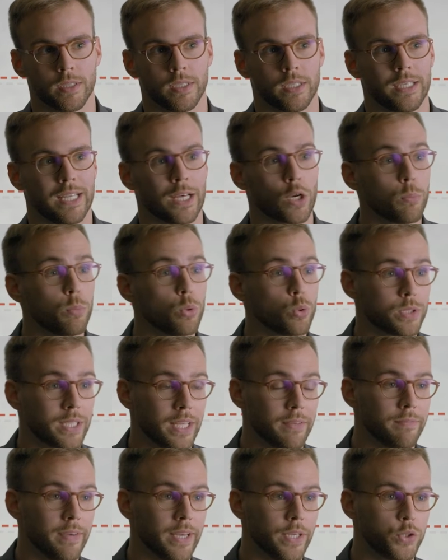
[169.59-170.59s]

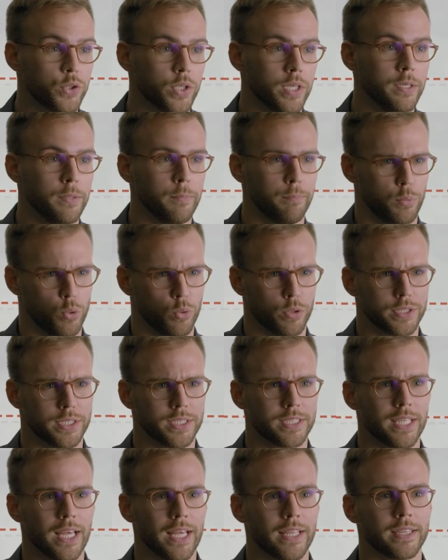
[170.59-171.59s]
Robusta, on the other hand, is
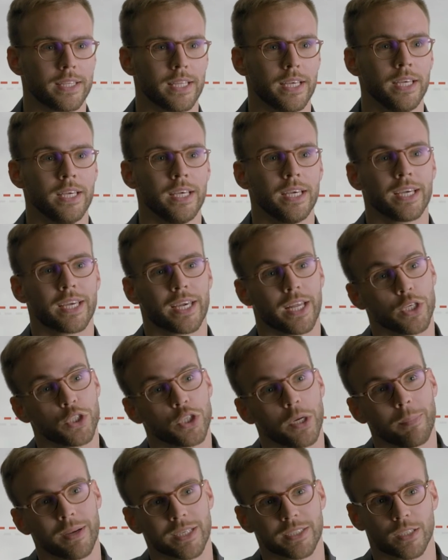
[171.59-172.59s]
much hardier
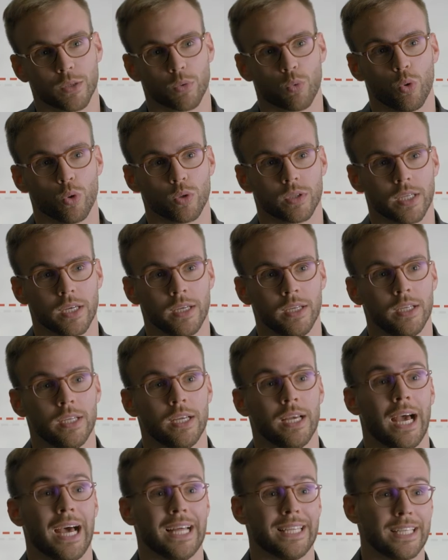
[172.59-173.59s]
and grows at lower
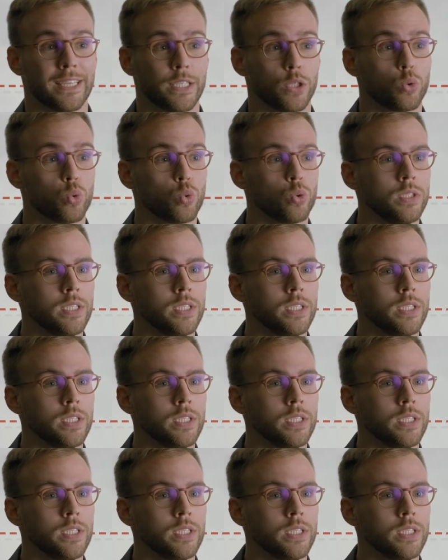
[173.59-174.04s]
altitudes,